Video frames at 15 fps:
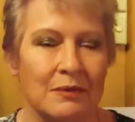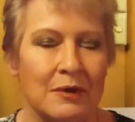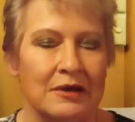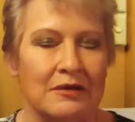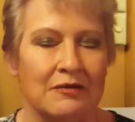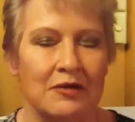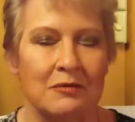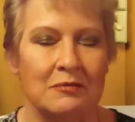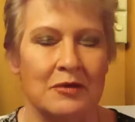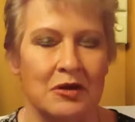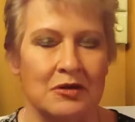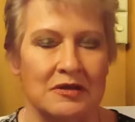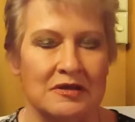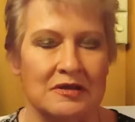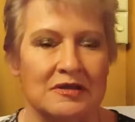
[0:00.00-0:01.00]
One of the
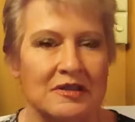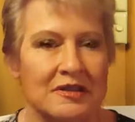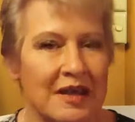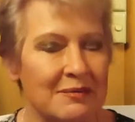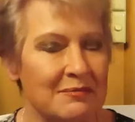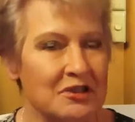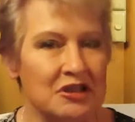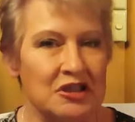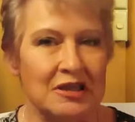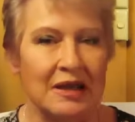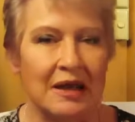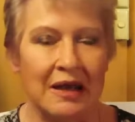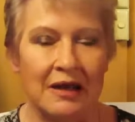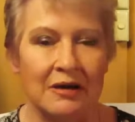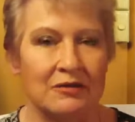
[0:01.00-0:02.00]
most
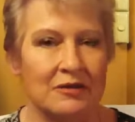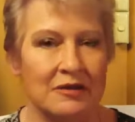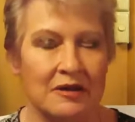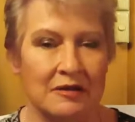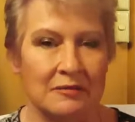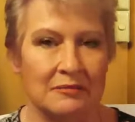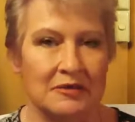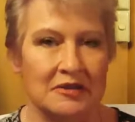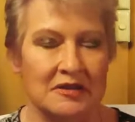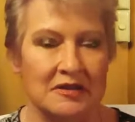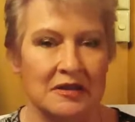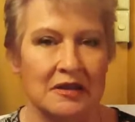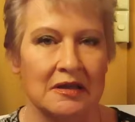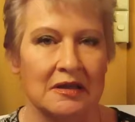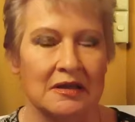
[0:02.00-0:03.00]
damaging
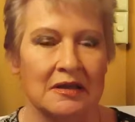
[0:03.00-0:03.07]
outcomes